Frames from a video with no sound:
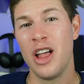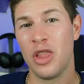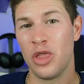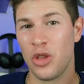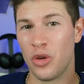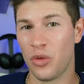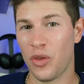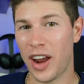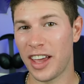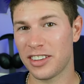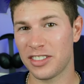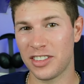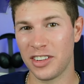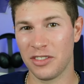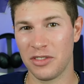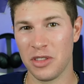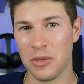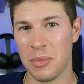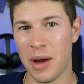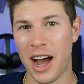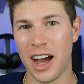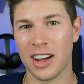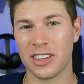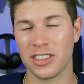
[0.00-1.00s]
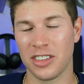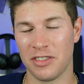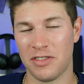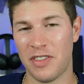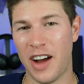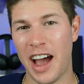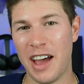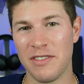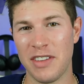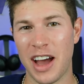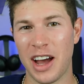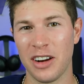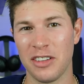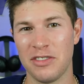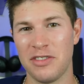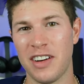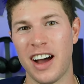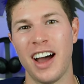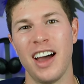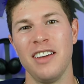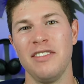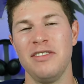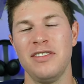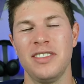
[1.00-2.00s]
the rest of the box a five out of
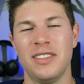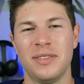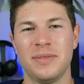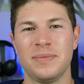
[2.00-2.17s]
five.